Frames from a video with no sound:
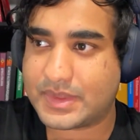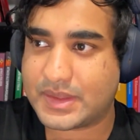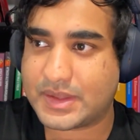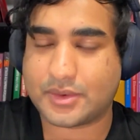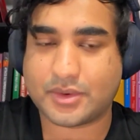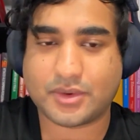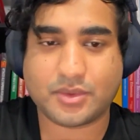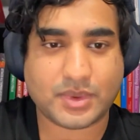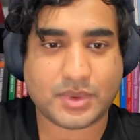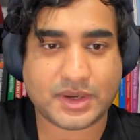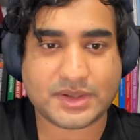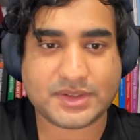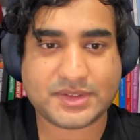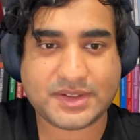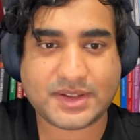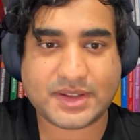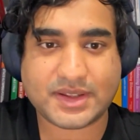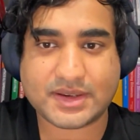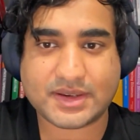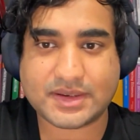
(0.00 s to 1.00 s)
wallets
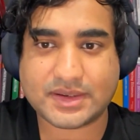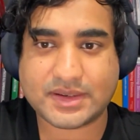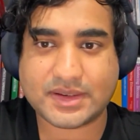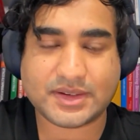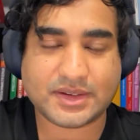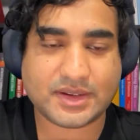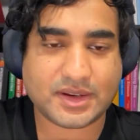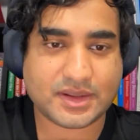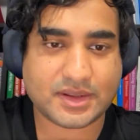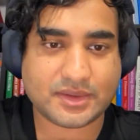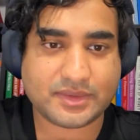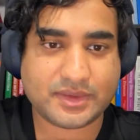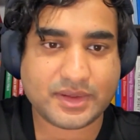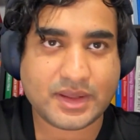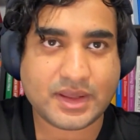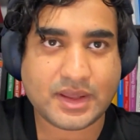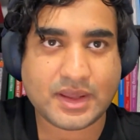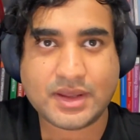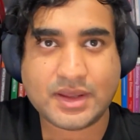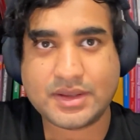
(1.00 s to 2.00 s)
can kind of
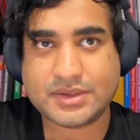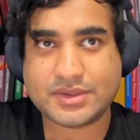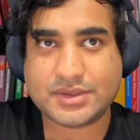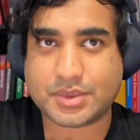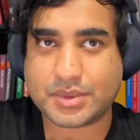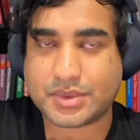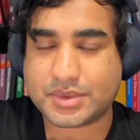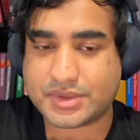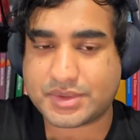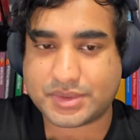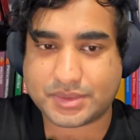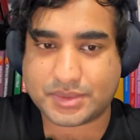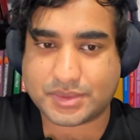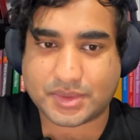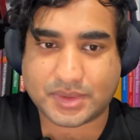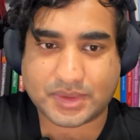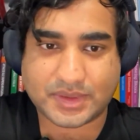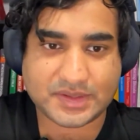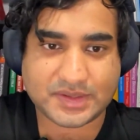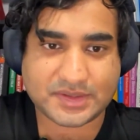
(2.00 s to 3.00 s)
talk to
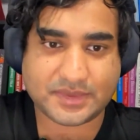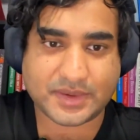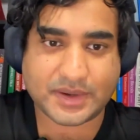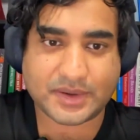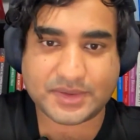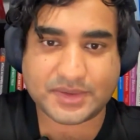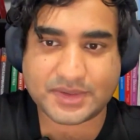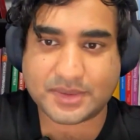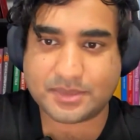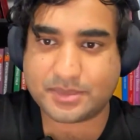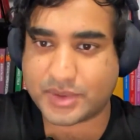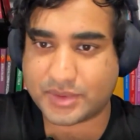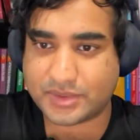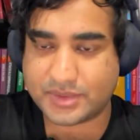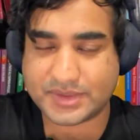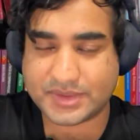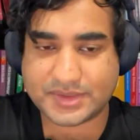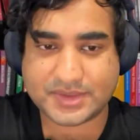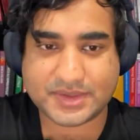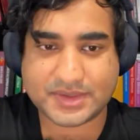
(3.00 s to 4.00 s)
all of these various
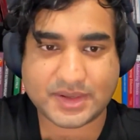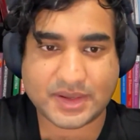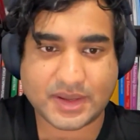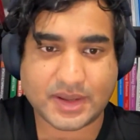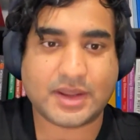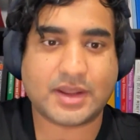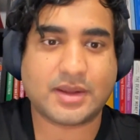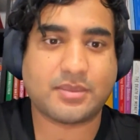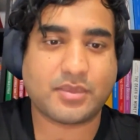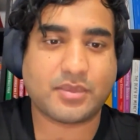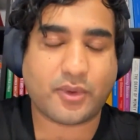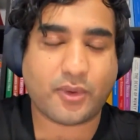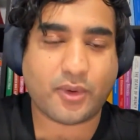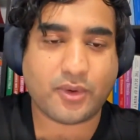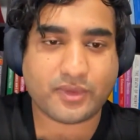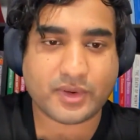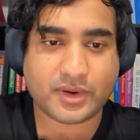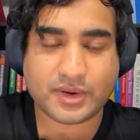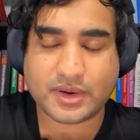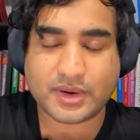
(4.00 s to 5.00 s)
components
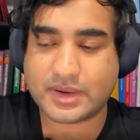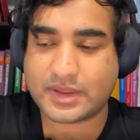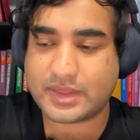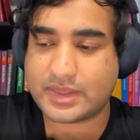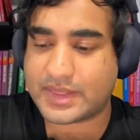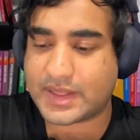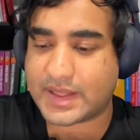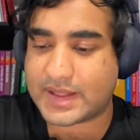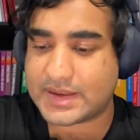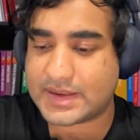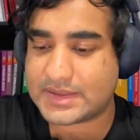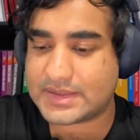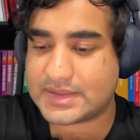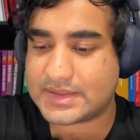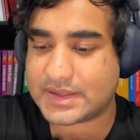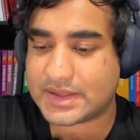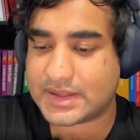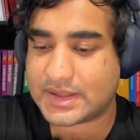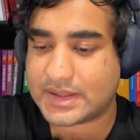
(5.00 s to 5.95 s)
over that